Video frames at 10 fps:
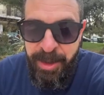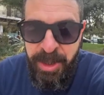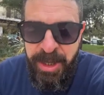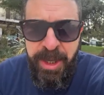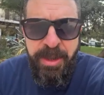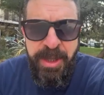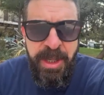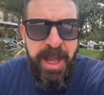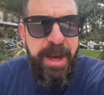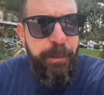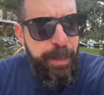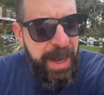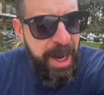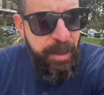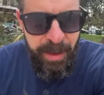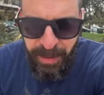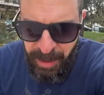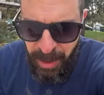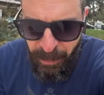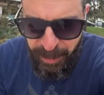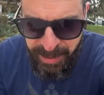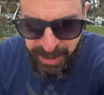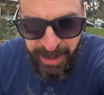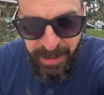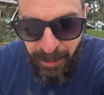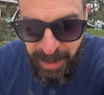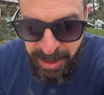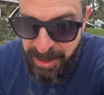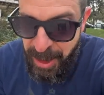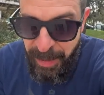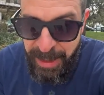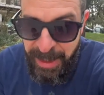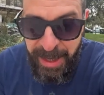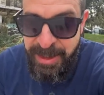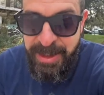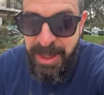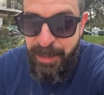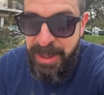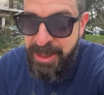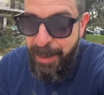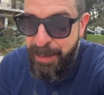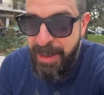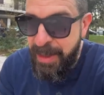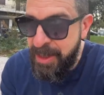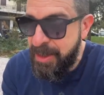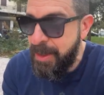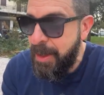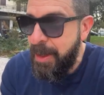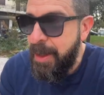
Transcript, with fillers: which yield a lot of power in the government and in the military. I can't see them accepting this.